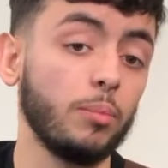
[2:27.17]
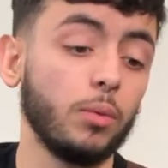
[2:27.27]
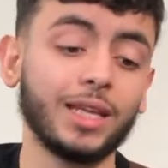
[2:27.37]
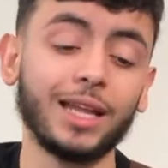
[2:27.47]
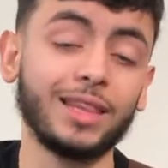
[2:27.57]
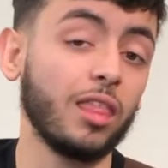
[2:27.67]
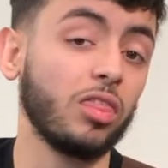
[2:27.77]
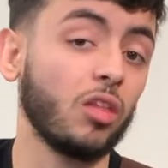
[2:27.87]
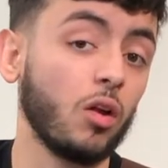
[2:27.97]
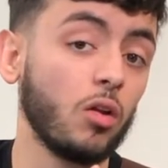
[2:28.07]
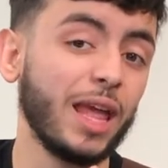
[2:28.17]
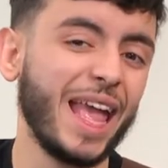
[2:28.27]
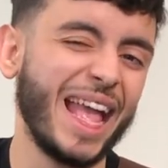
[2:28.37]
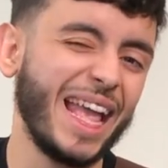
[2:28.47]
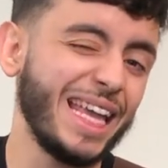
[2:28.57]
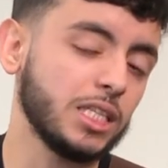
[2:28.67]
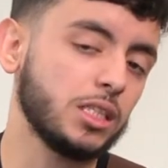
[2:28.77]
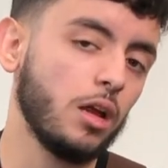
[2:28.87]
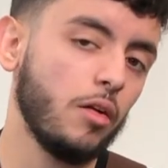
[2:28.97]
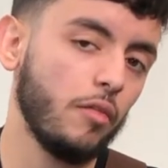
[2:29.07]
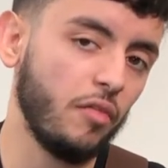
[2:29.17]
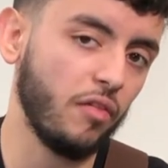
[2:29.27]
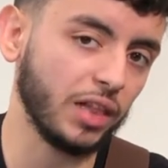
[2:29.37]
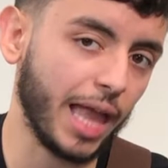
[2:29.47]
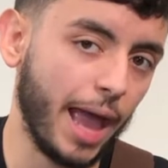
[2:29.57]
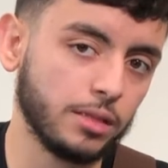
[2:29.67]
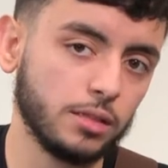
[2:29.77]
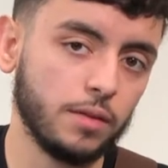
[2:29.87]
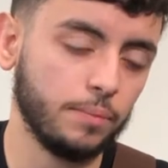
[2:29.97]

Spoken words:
but that third is flat.